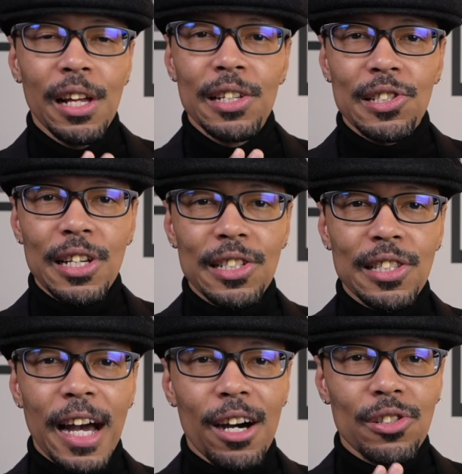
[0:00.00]

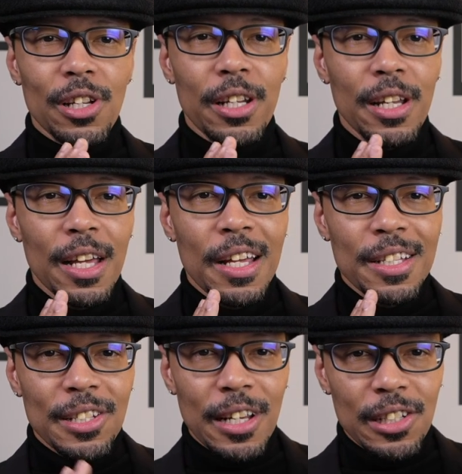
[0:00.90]

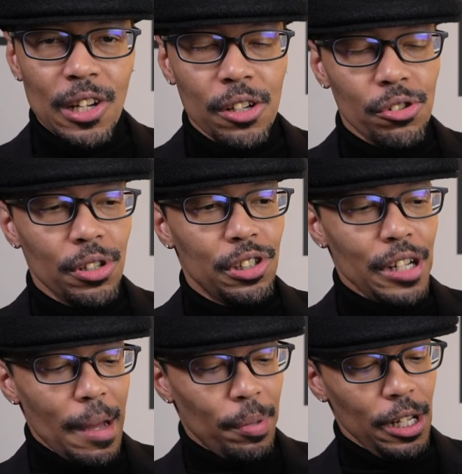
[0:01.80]
6,600
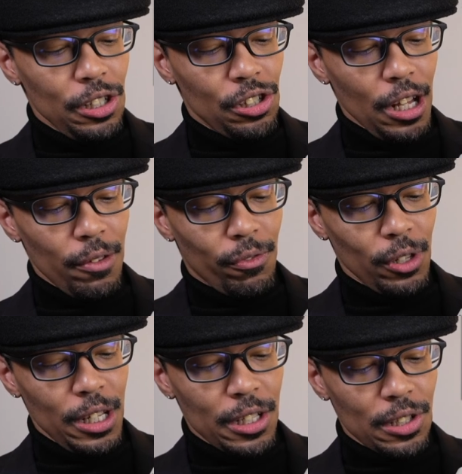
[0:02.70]
Japanese yen for
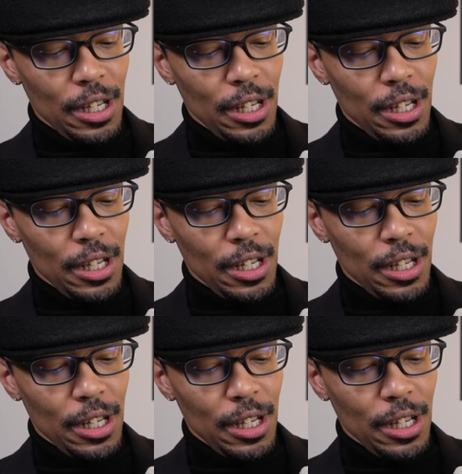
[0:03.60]
this,